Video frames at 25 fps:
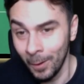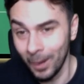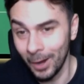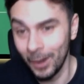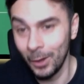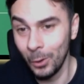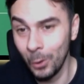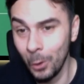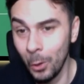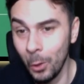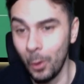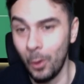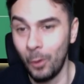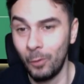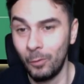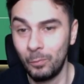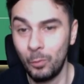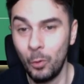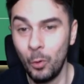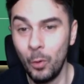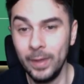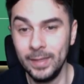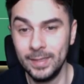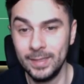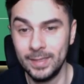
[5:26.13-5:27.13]
a lot of
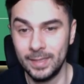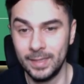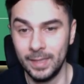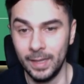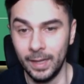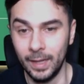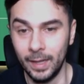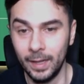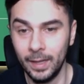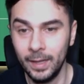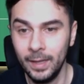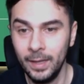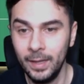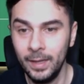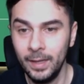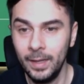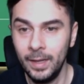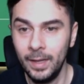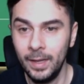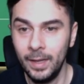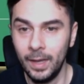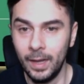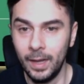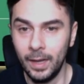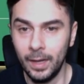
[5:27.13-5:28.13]
points there.
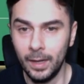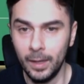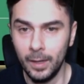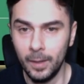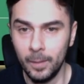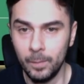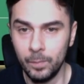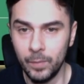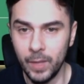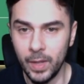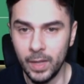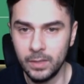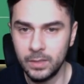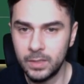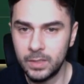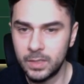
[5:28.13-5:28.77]
And